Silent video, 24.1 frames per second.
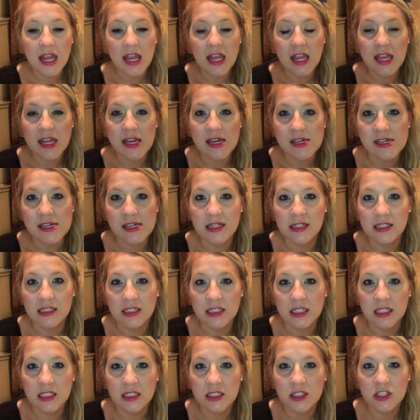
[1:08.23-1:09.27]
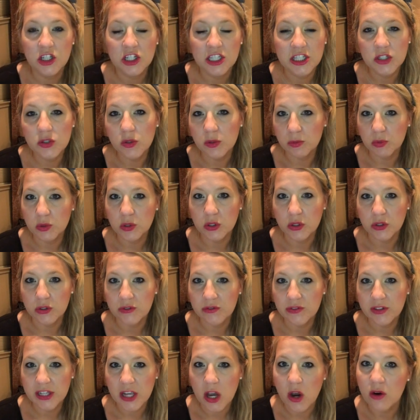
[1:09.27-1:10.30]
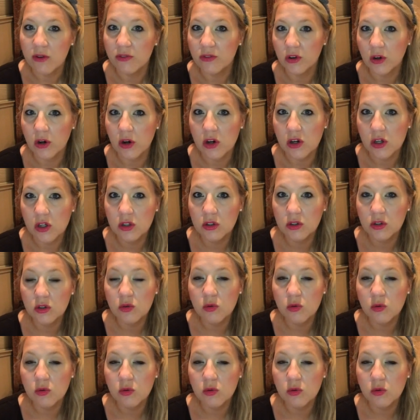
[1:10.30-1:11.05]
and just to improve the overall